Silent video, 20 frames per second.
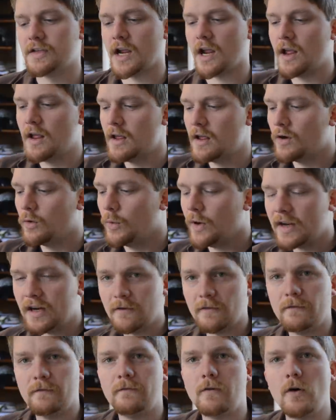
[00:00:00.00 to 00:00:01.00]
It's like,
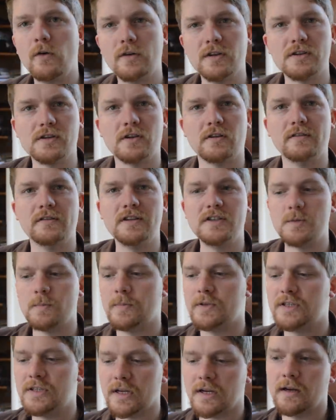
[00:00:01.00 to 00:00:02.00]
we're gonna focus on
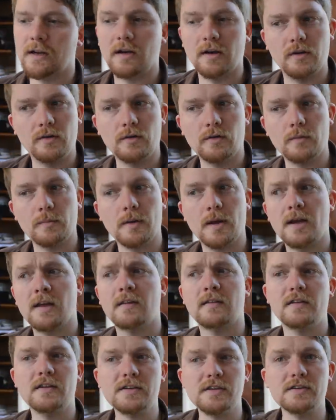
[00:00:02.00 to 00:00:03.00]
this particular group.
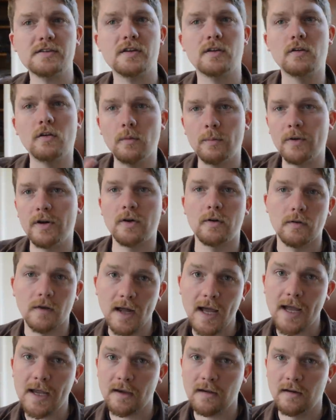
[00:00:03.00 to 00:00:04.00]
This is the group we
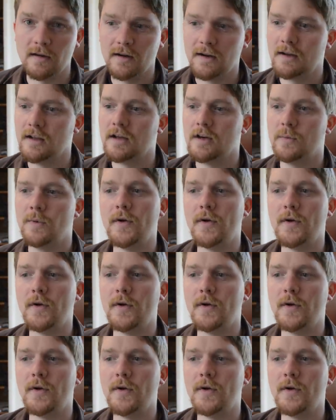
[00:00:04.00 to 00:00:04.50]
don't like.